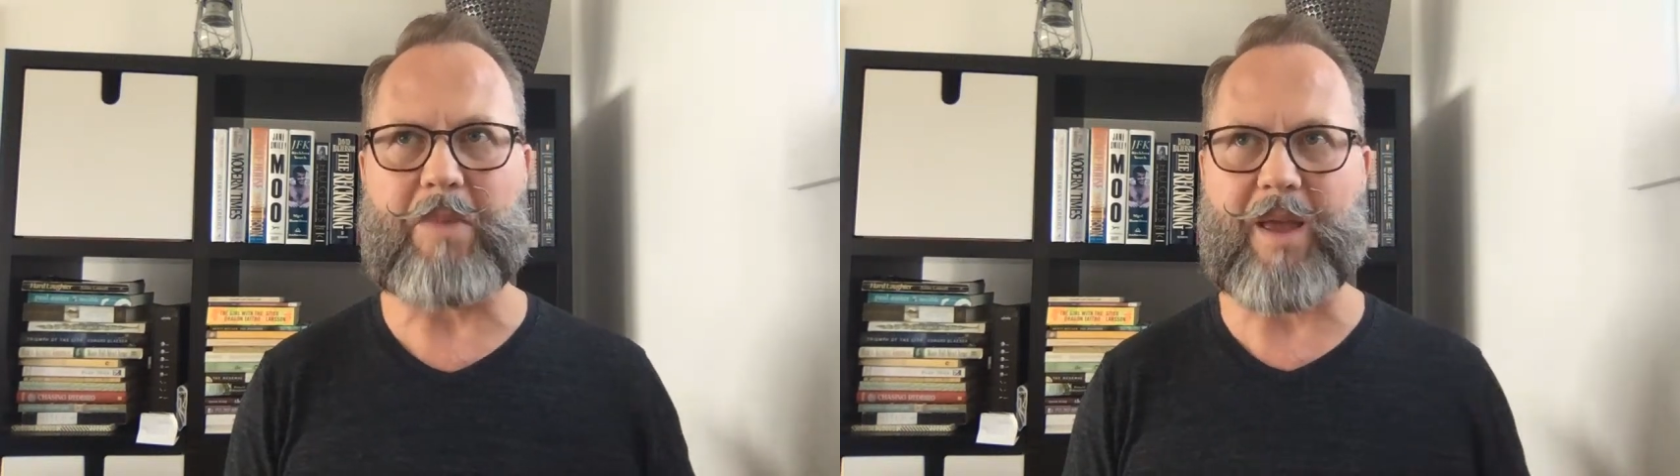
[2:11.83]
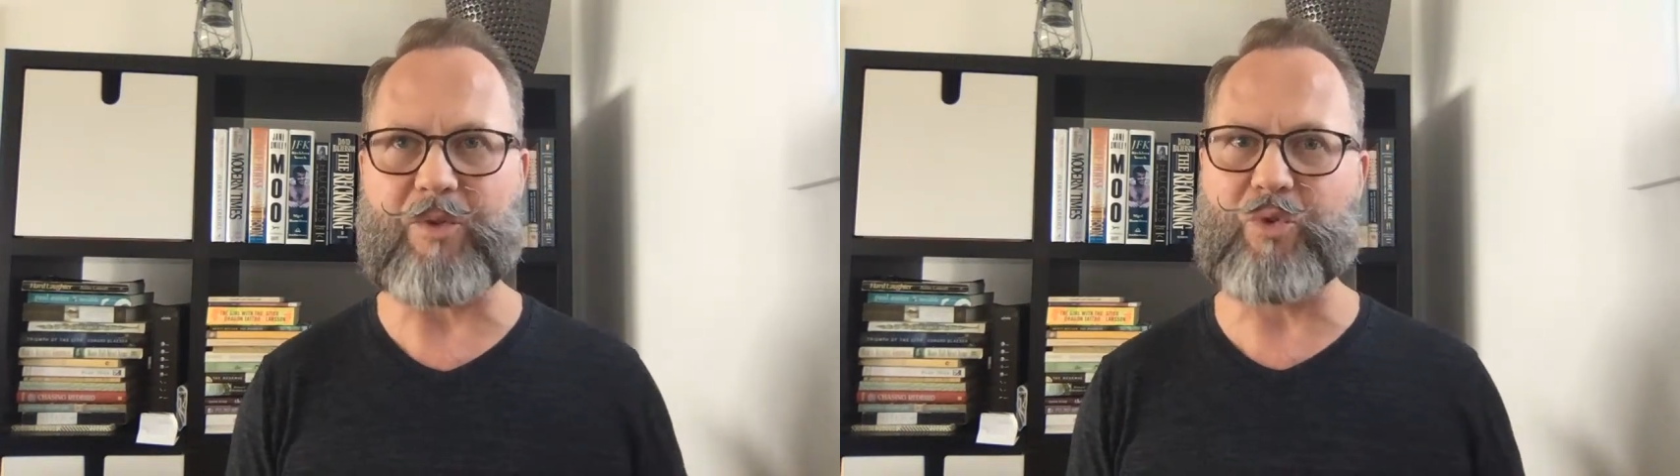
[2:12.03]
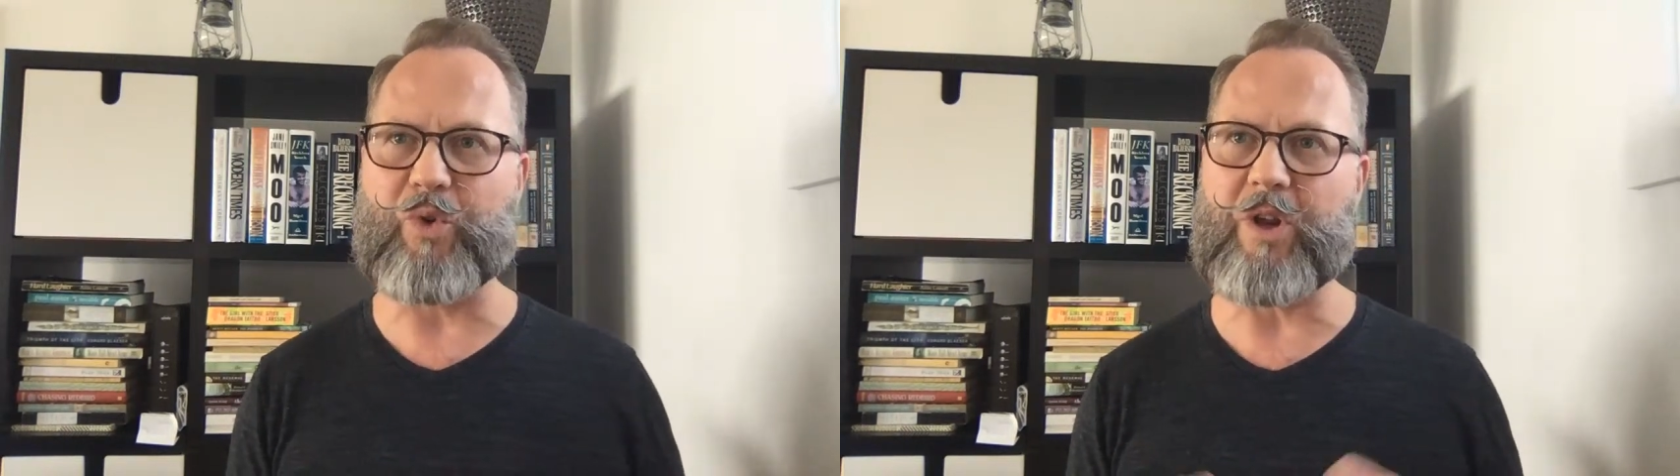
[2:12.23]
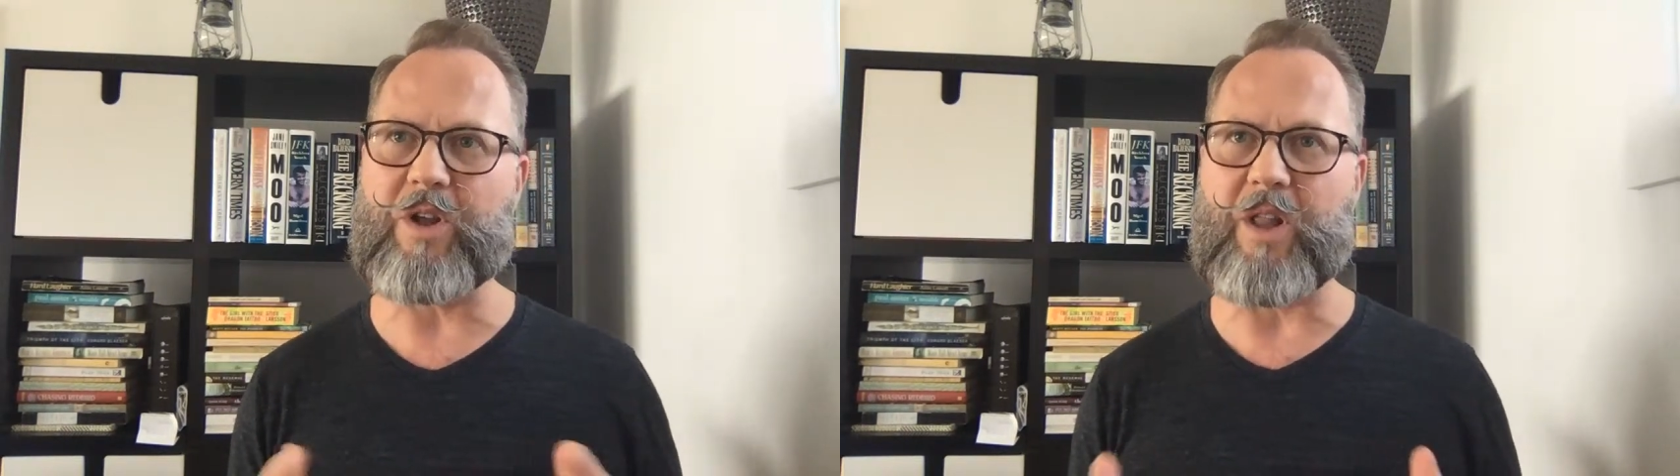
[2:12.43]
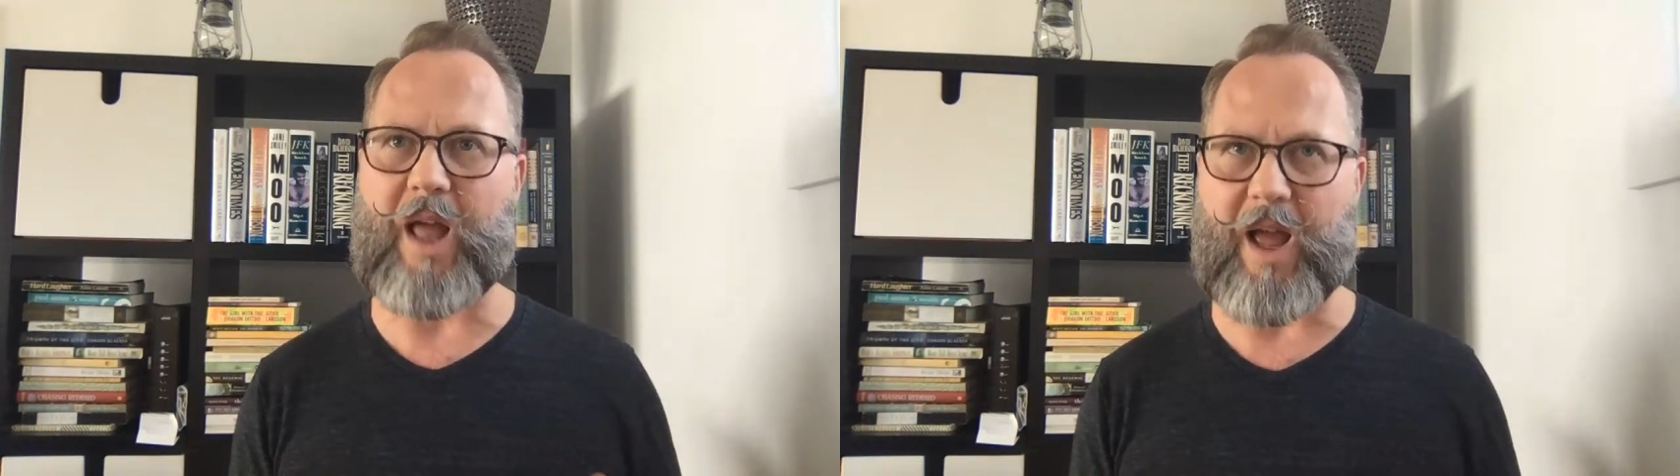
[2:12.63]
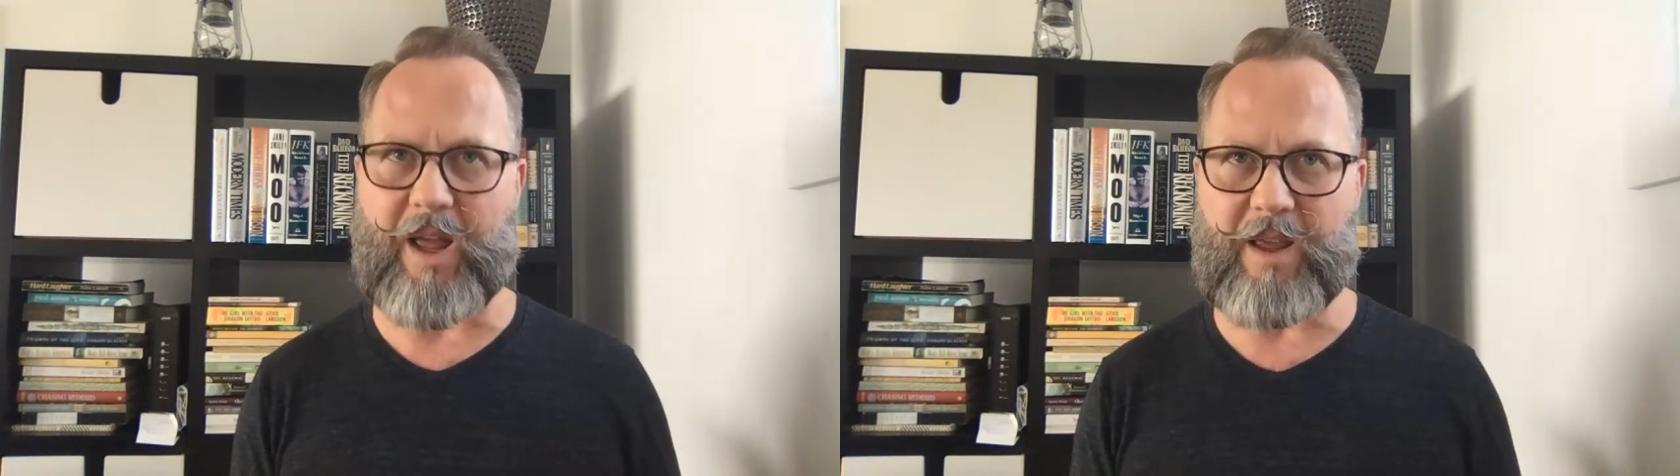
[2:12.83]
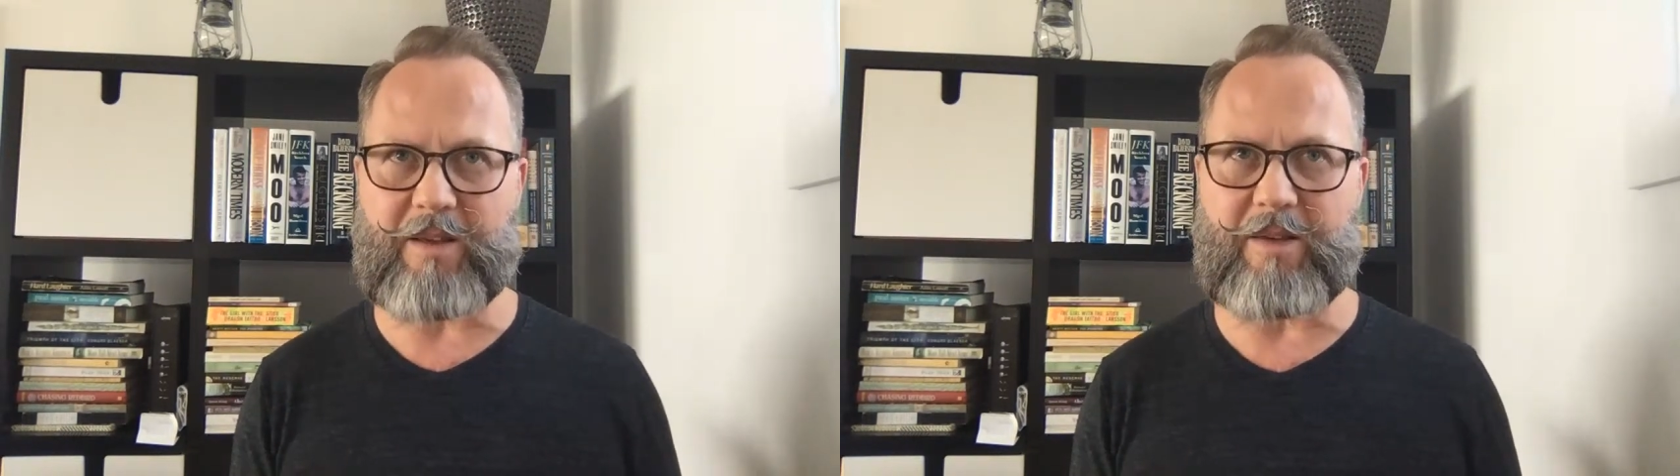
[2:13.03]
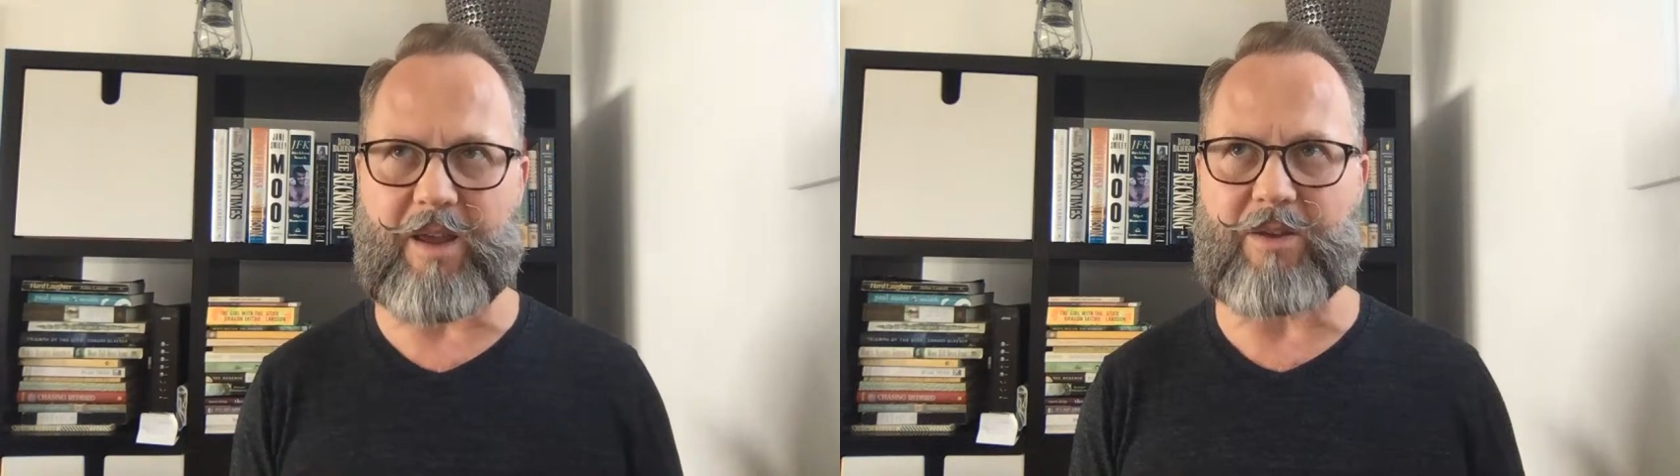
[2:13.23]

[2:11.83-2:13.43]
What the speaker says: have a critical eye